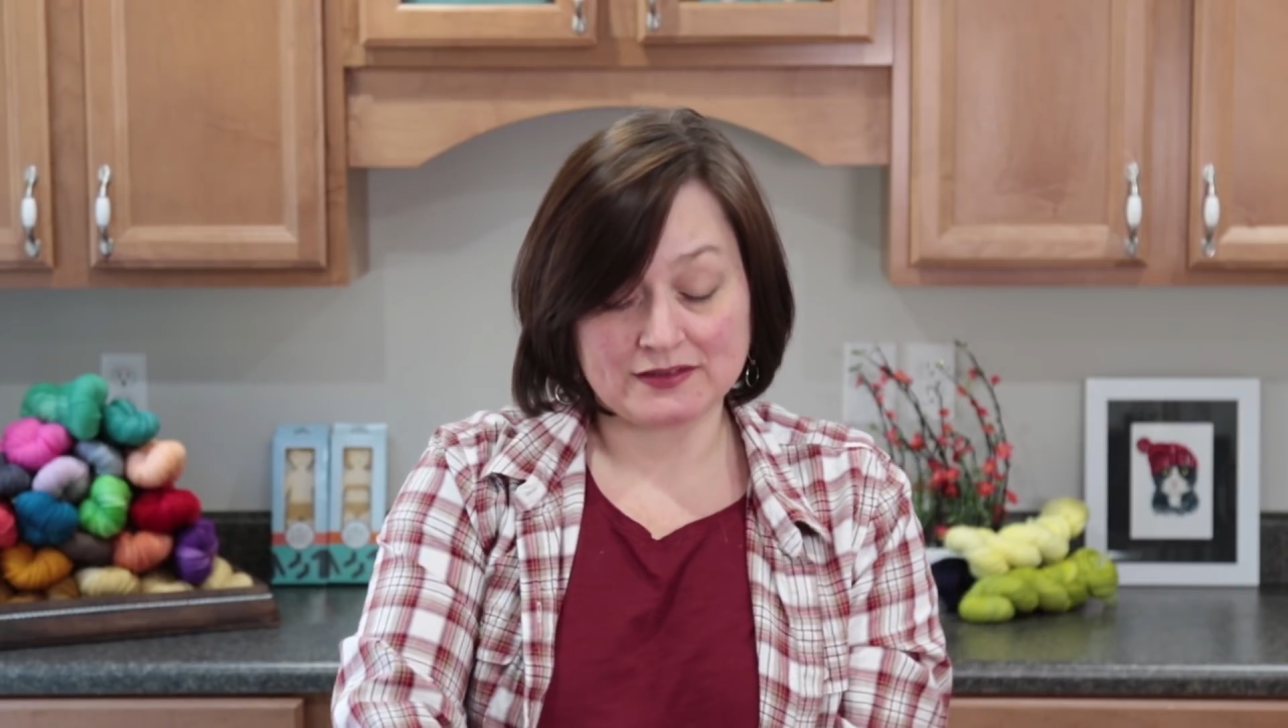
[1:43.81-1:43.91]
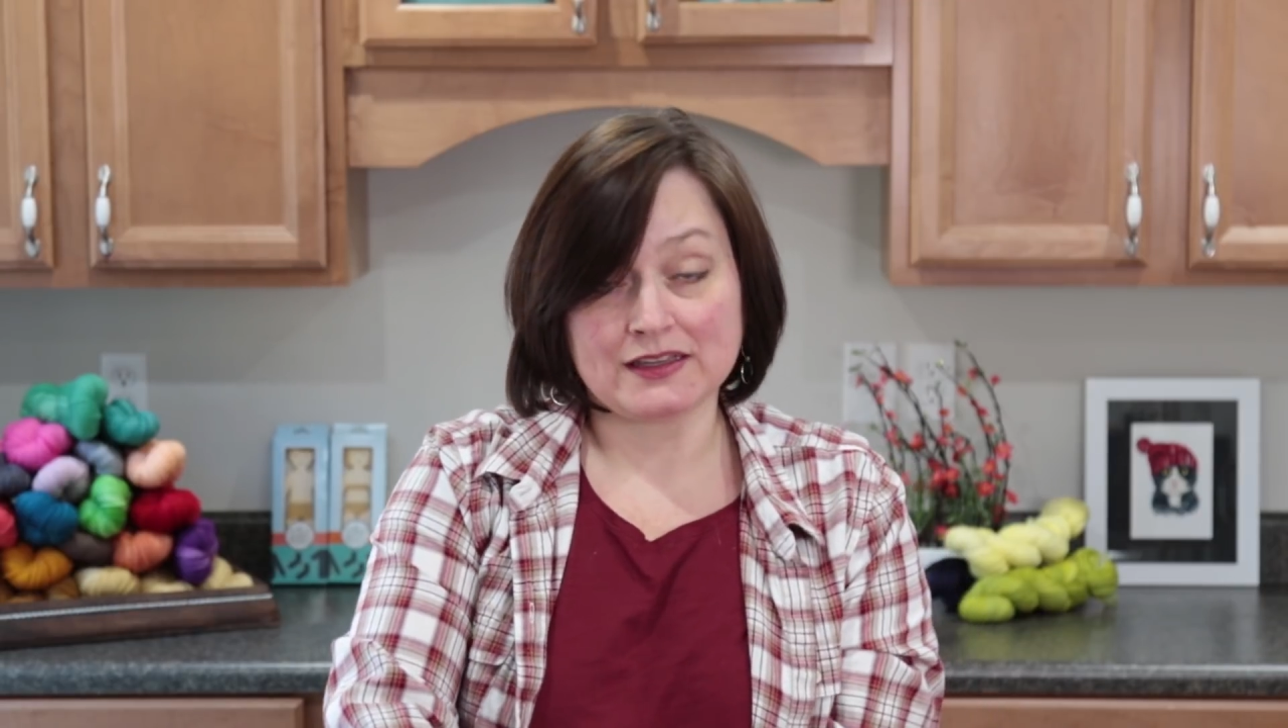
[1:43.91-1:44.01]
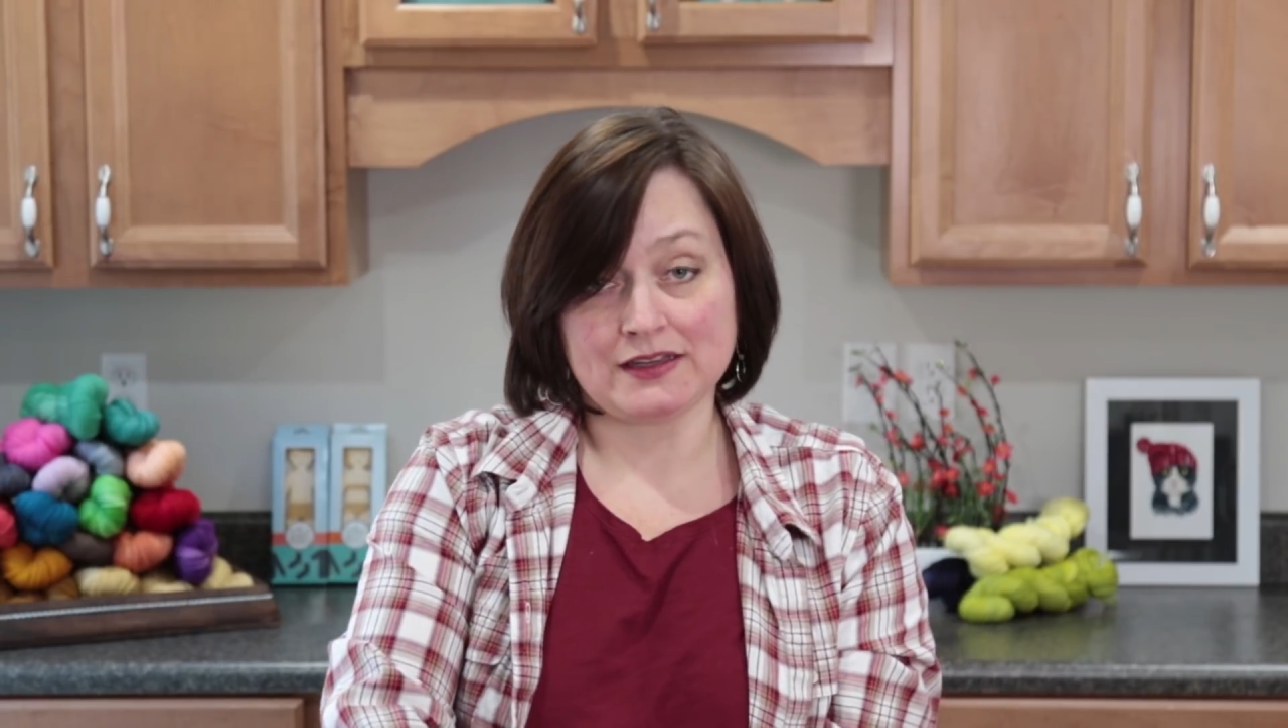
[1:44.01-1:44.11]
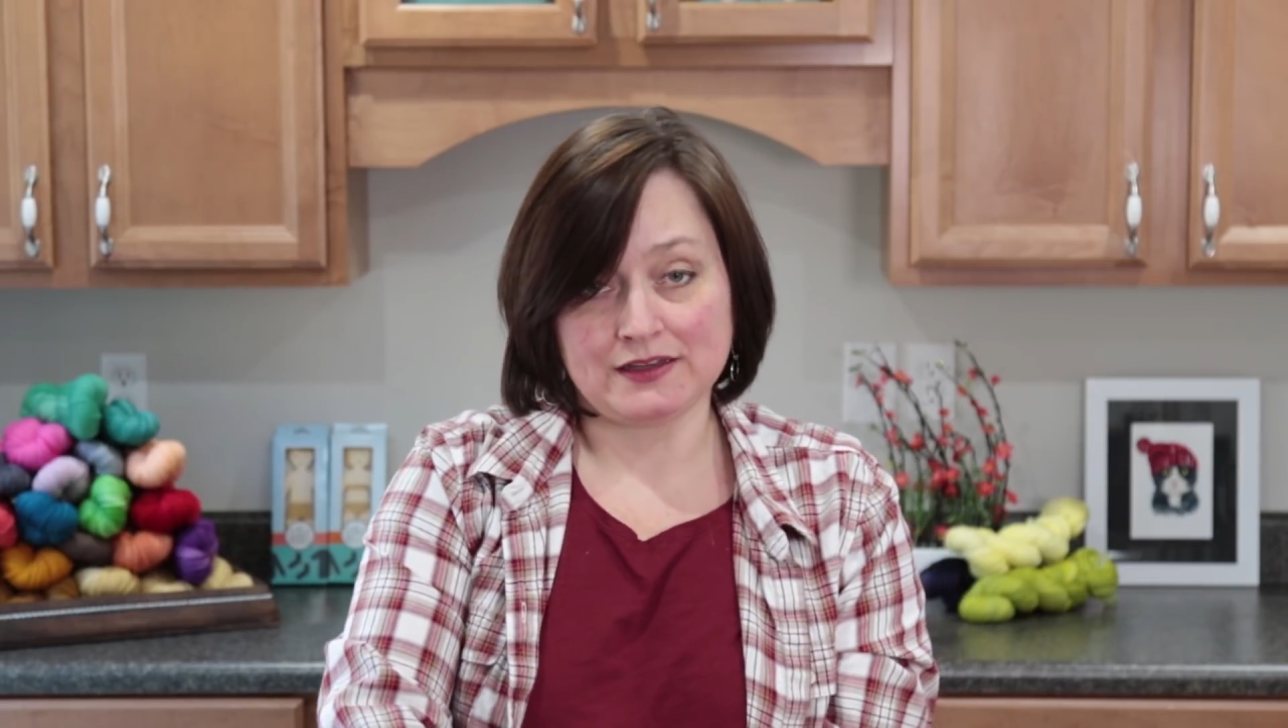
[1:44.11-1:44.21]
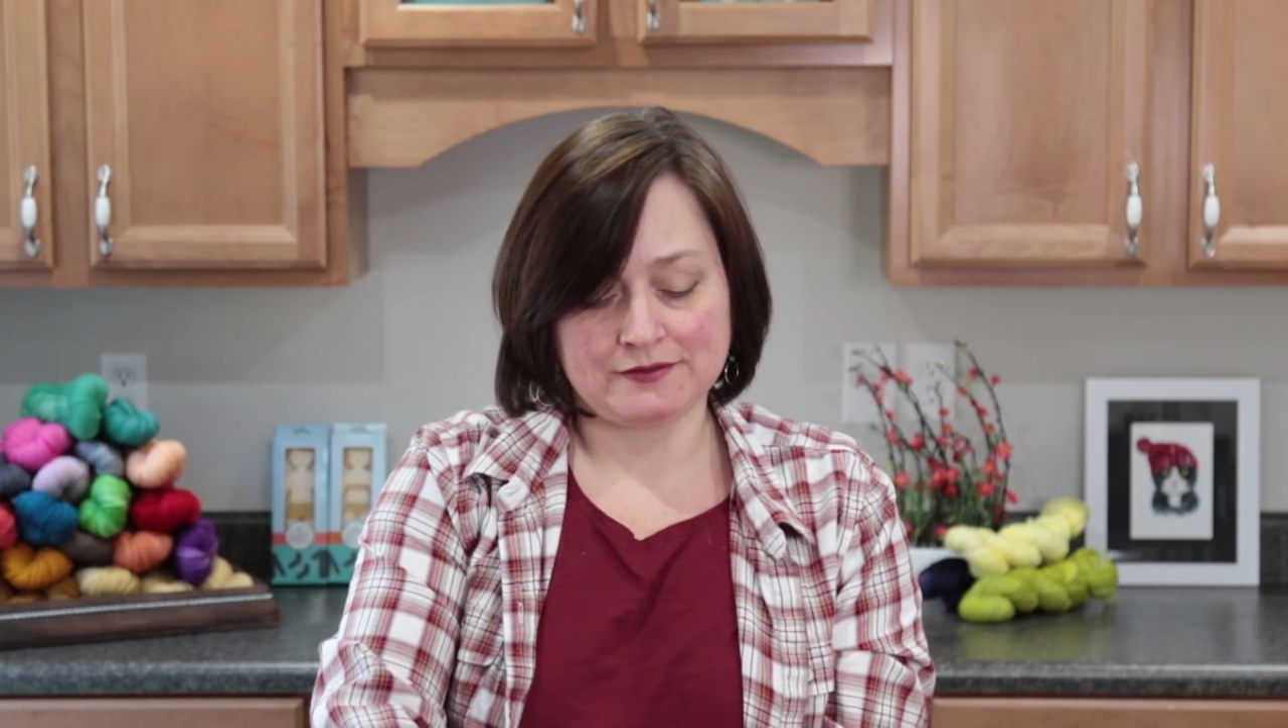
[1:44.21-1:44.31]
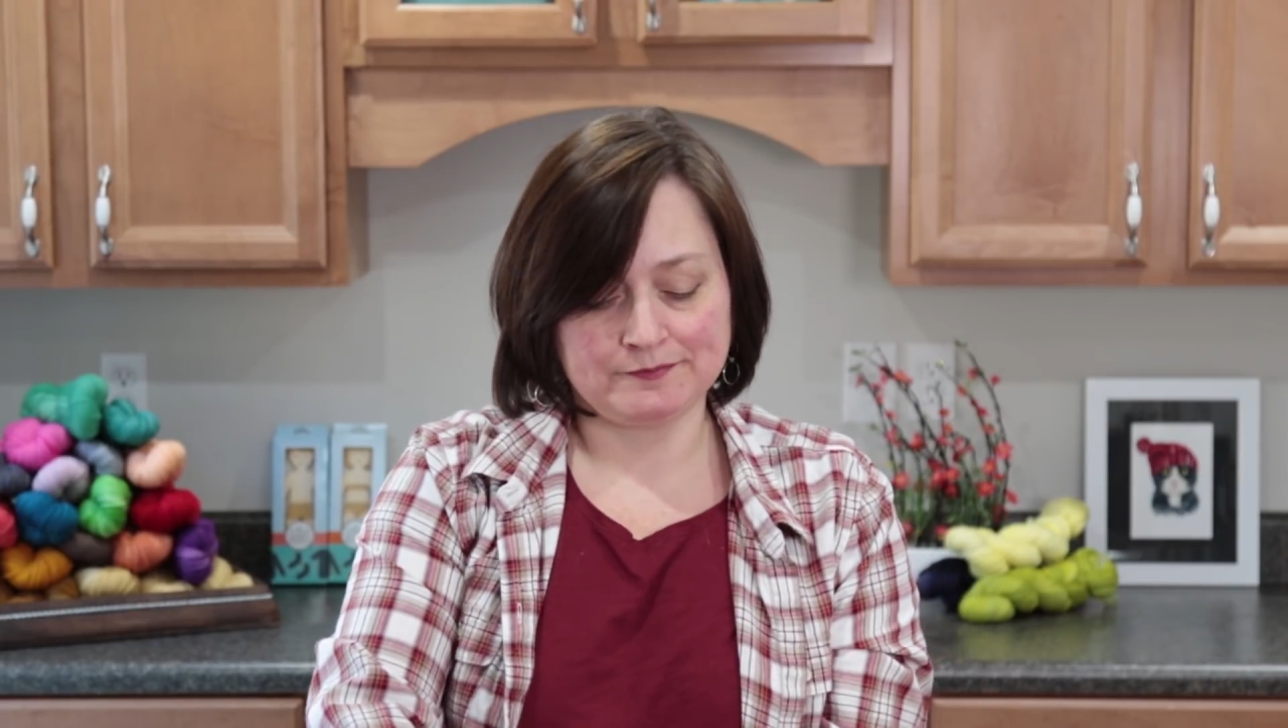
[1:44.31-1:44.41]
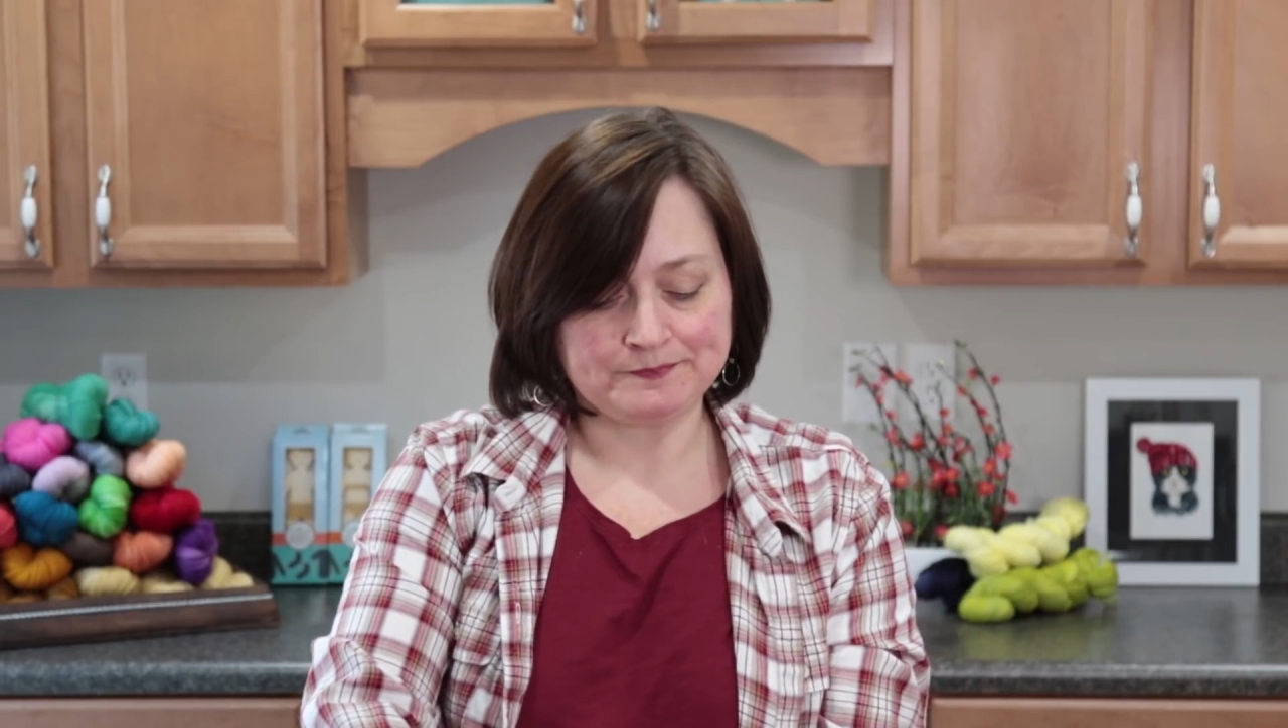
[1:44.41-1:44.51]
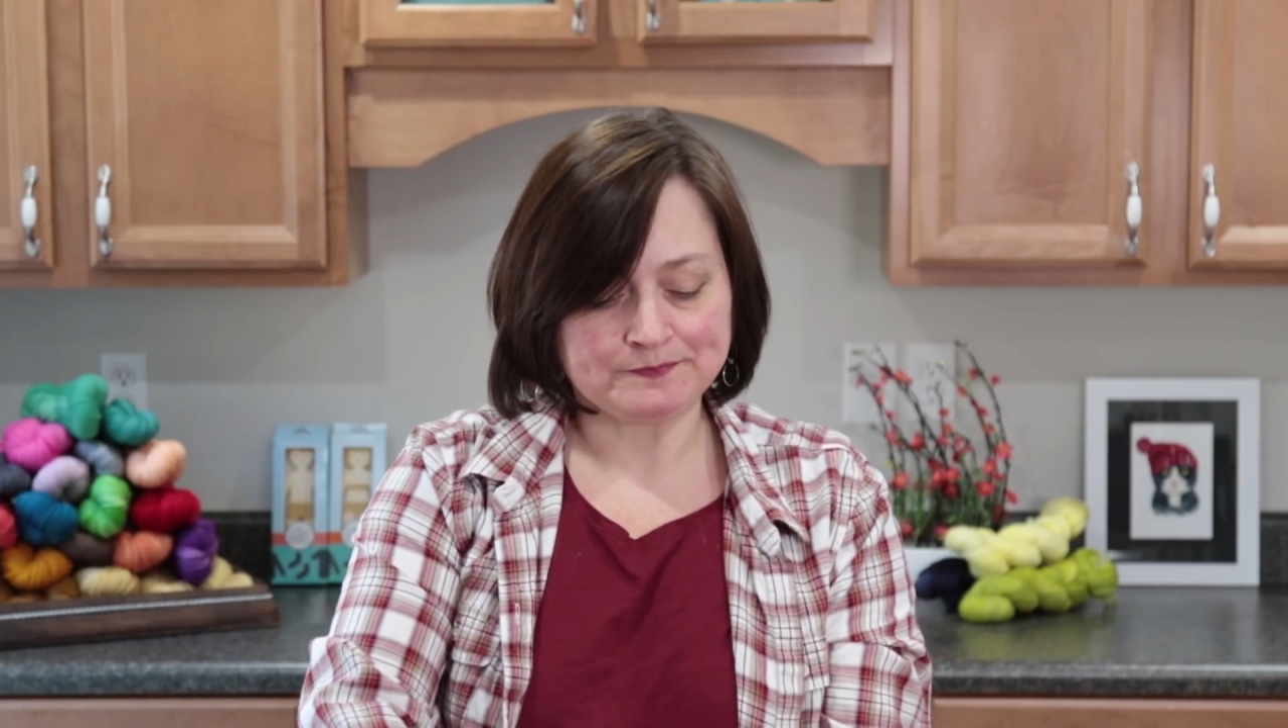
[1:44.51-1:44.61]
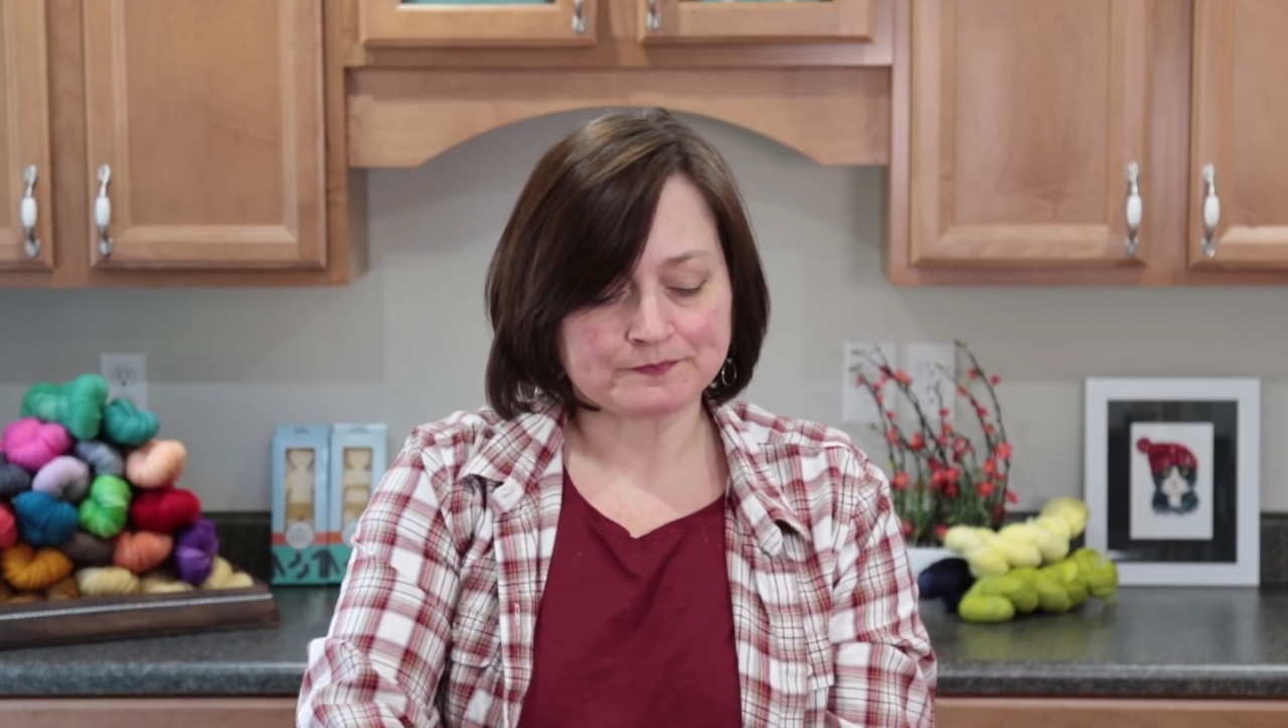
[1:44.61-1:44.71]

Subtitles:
linen,